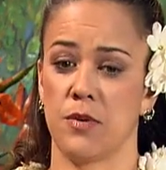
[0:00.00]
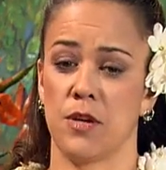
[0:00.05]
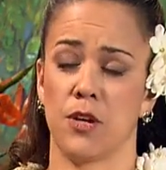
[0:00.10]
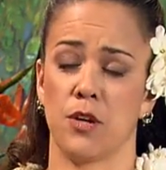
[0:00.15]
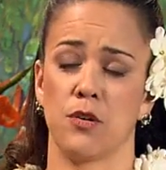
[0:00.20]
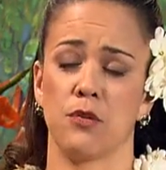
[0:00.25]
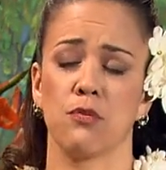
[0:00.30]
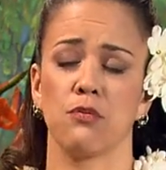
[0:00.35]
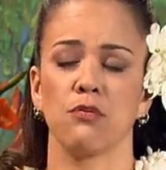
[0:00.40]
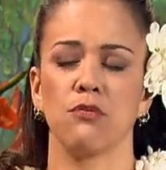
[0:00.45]
we had
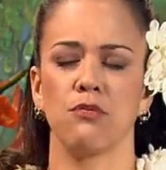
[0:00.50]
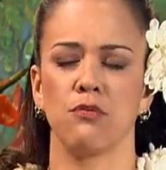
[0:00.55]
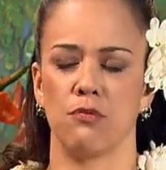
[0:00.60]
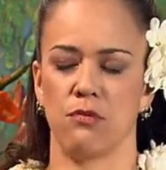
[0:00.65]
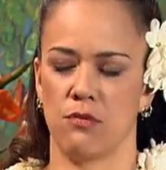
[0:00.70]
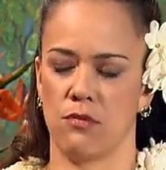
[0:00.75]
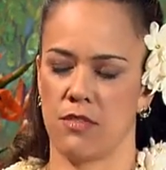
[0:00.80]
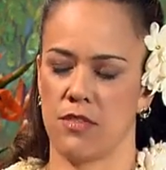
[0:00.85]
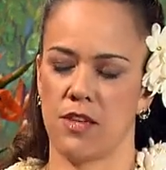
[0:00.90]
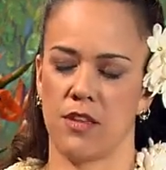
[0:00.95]
a
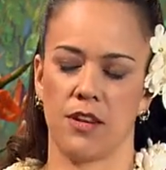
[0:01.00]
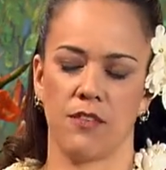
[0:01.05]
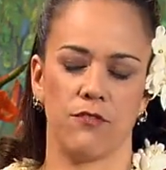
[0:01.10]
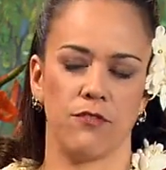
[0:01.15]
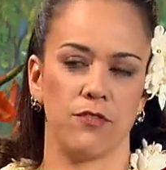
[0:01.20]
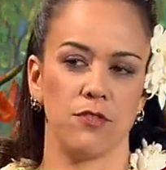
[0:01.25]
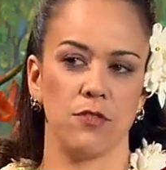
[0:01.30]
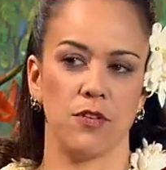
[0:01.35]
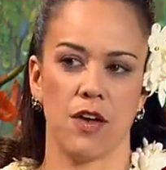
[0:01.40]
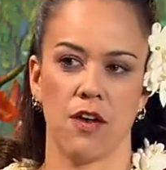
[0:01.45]
crew that
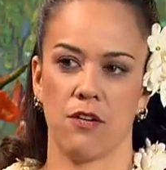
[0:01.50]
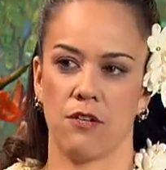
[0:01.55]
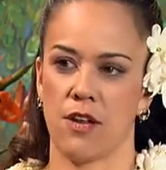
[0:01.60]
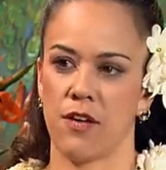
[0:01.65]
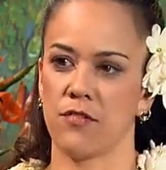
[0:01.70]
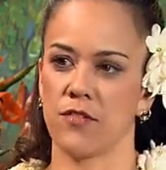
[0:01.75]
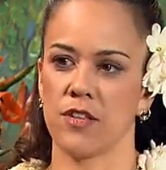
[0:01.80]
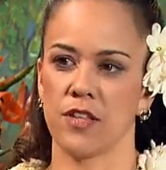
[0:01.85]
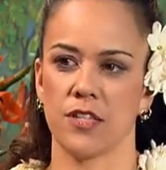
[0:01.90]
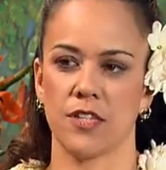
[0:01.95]
flew down.
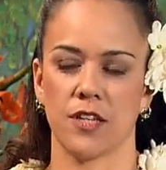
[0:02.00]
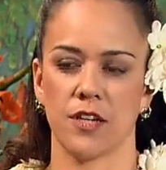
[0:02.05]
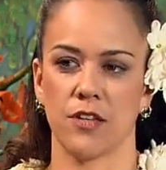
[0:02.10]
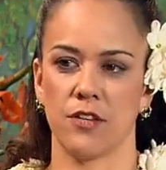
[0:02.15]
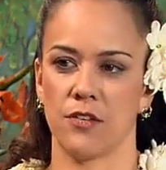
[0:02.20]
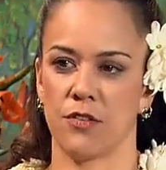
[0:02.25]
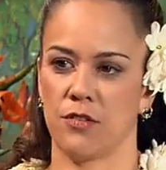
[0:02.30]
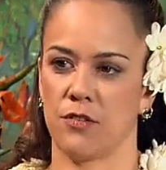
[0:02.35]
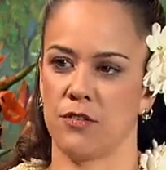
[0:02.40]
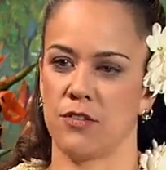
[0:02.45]
After the
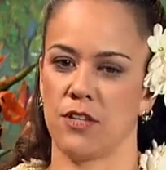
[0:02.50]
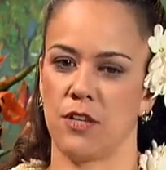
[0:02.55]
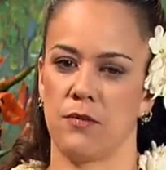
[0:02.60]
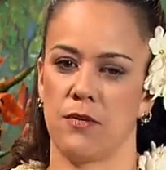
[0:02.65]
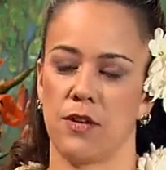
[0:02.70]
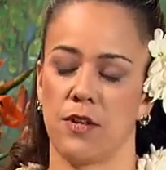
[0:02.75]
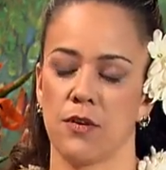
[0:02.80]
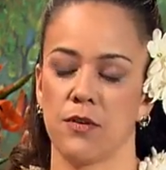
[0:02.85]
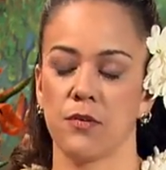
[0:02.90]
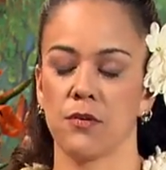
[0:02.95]
second or third day,
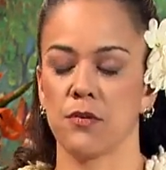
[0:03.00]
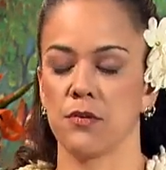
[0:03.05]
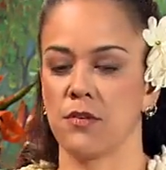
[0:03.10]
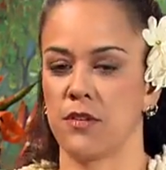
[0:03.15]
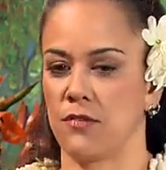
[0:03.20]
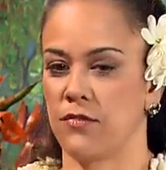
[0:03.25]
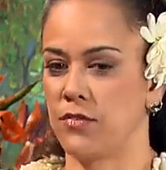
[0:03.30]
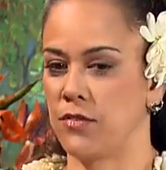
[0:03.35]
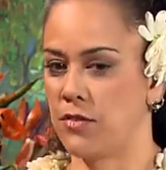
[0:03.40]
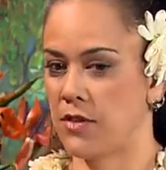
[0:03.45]
we had a crew
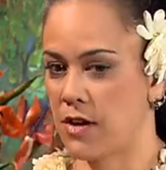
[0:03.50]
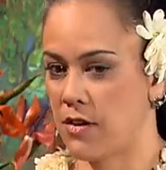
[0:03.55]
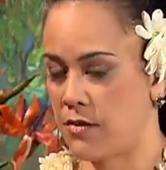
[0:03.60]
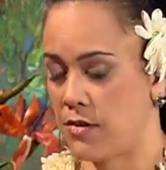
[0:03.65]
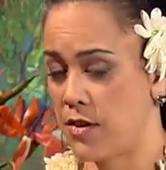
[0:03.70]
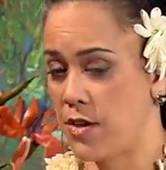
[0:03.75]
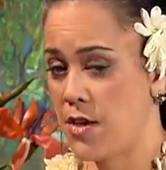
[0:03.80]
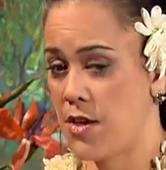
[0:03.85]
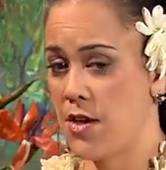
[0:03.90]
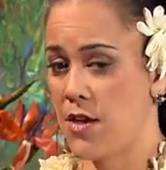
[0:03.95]
that flew
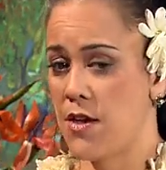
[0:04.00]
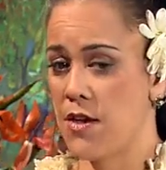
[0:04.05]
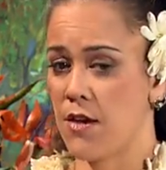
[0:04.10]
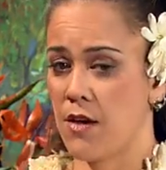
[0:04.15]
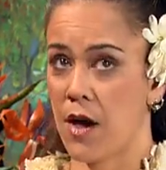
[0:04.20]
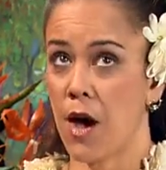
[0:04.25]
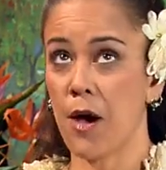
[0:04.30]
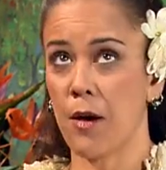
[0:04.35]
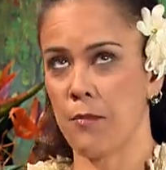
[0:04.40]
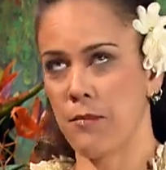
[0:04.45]
down
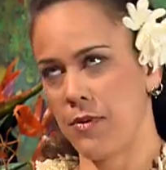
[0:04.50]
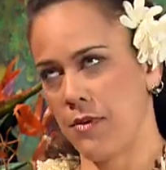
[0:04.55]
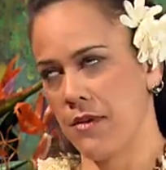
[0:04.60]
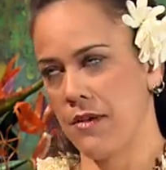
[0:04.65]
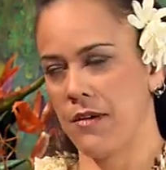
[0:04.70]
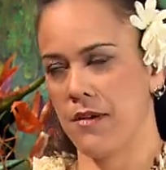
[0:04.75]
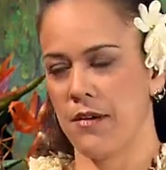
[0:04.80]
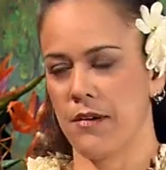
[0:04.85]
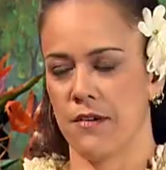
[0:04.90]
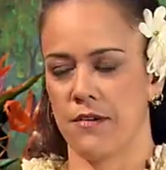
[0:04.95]
up
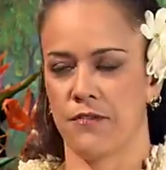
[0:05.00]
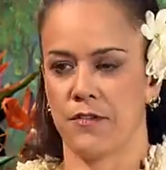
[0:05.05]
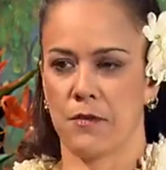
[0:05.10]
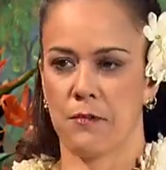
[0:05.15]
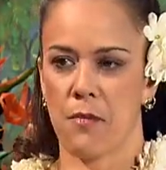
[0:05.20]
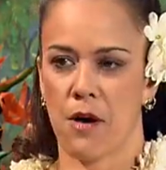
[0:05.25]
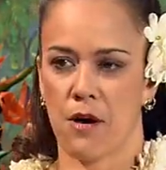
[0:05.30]
from